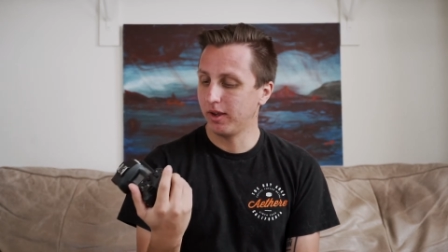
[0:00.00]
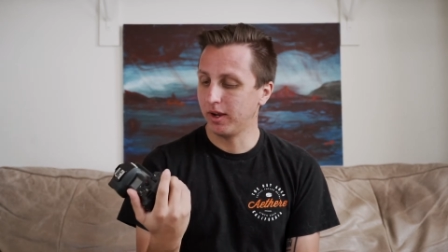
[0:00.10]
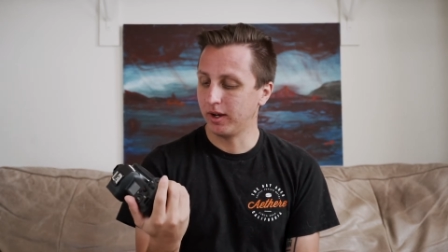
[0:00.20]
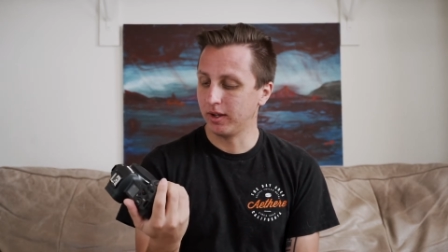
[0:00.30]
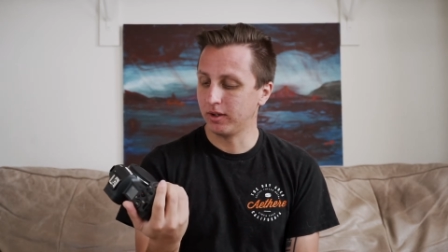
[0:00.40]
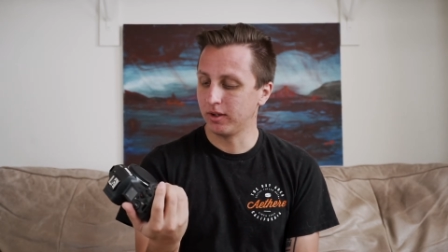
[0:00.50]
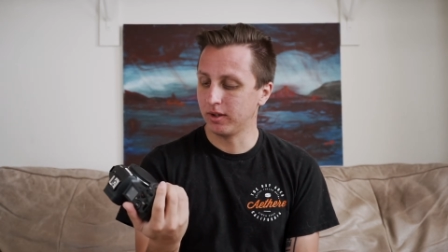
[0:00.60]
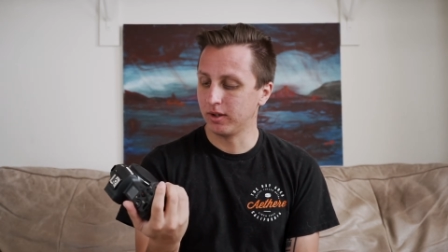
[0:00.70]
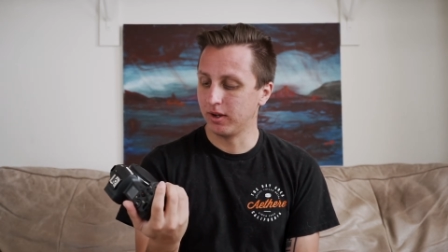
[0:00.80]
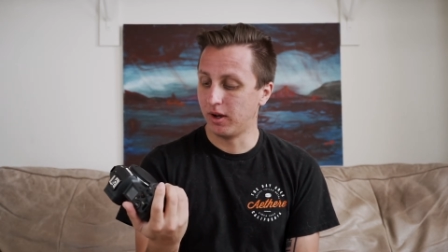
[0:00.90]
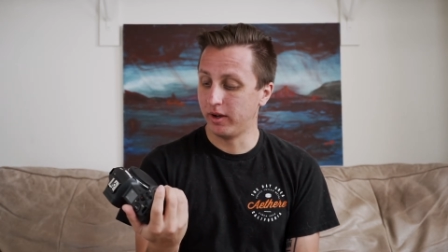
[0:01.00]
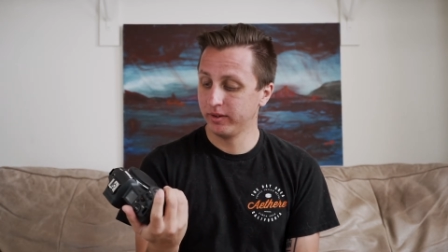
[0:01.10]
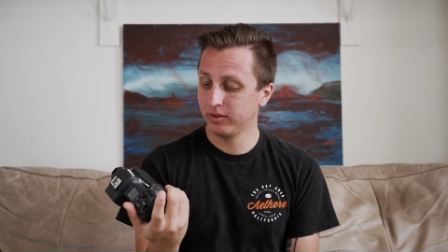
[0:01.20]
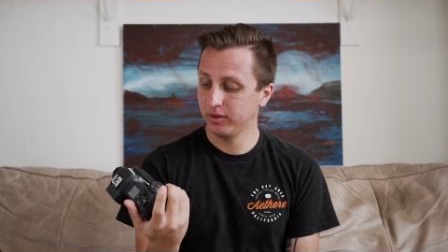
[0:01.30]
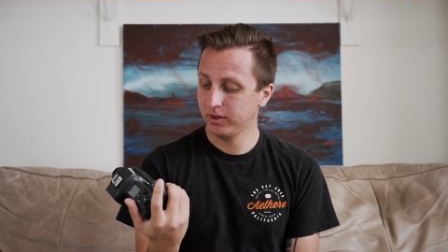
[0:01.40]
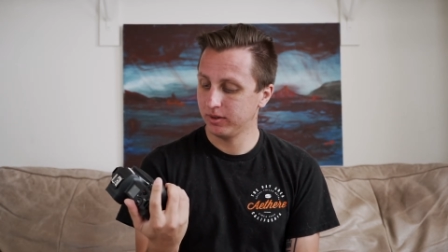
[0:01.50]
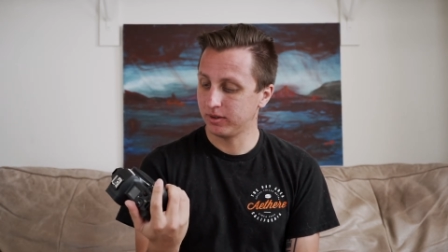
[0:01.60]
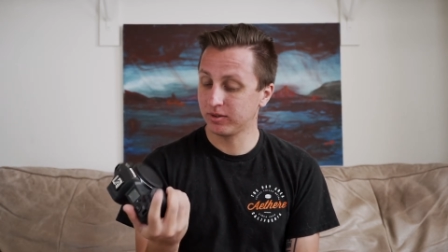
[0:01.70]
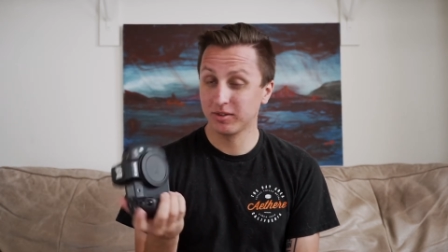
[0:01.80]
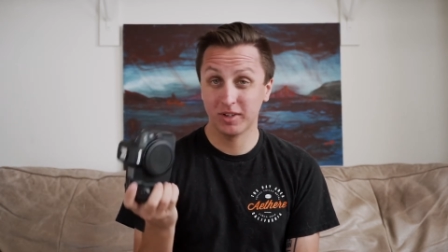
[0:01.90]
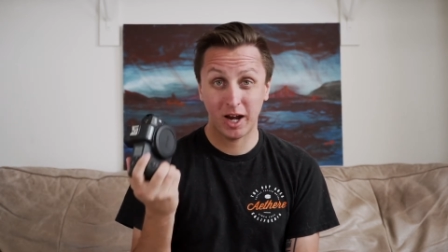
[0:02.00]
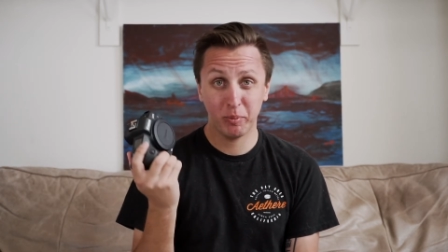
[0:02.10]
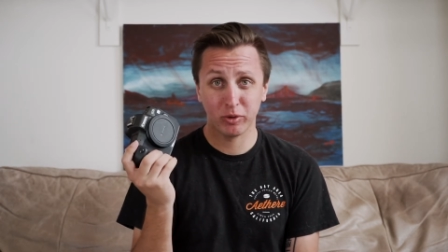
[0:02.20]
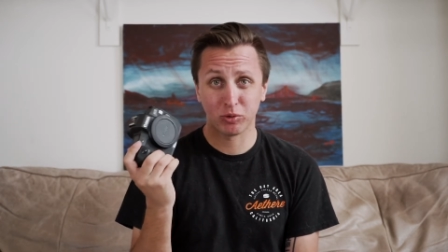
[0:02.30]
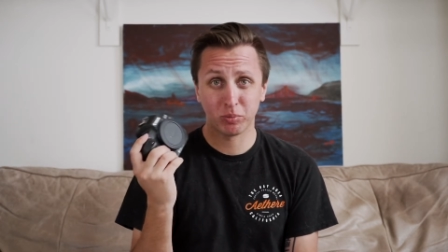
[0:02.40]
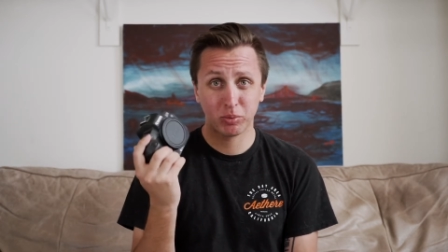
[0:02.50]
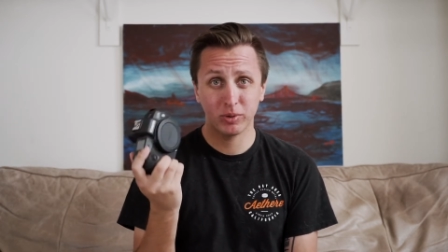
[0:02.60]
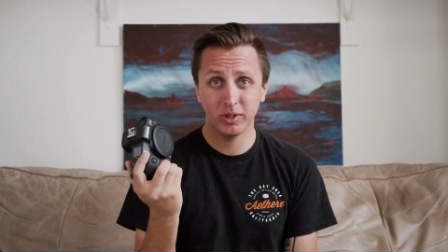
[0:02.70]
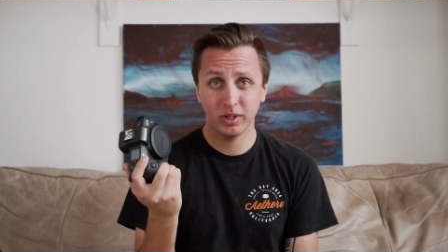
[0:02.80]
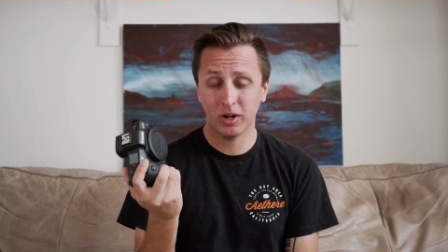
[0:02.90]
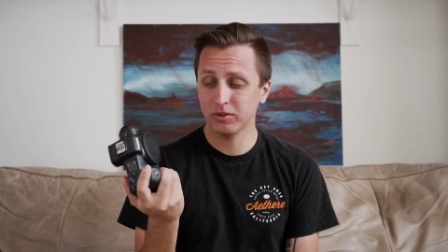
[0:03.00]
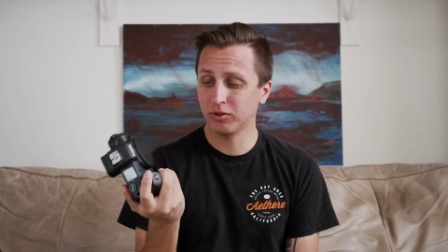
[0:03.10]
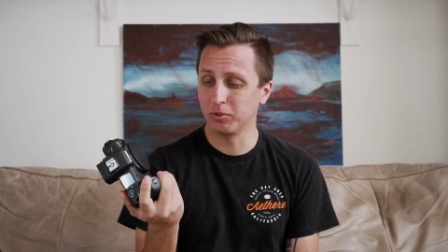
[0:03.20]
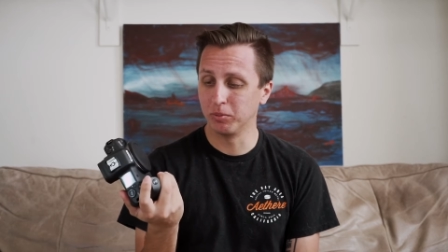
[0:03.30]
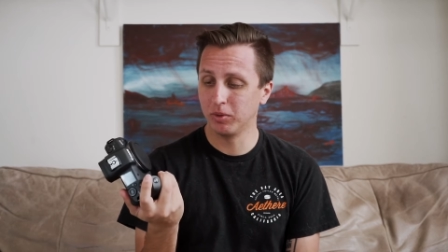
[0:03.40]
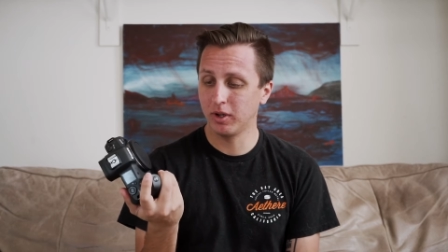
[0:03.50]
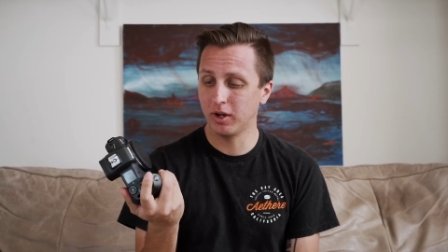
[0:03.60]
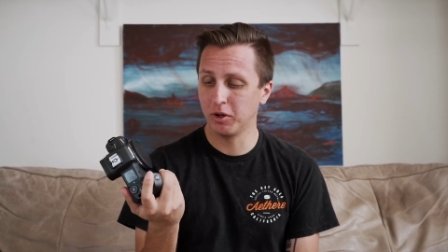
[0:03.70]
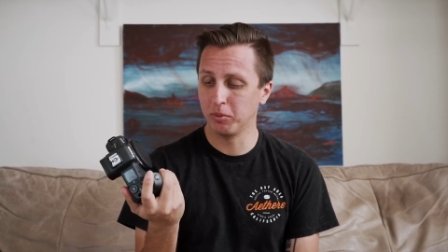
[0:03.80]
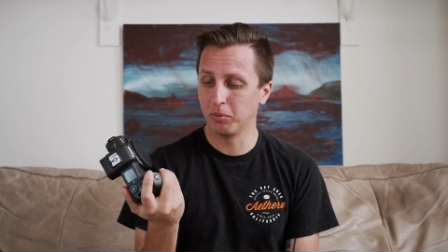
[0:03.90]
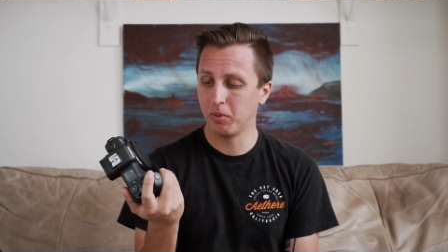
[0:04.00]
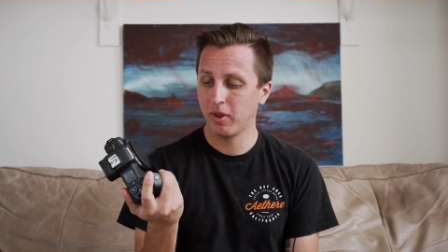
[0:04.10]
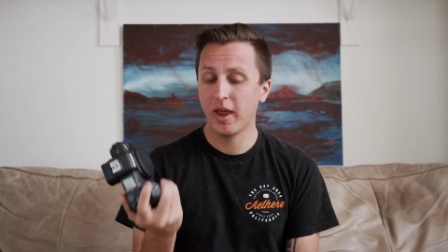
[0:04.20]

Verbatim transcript: And uh, honestly, this camera is pretty awesome. Um,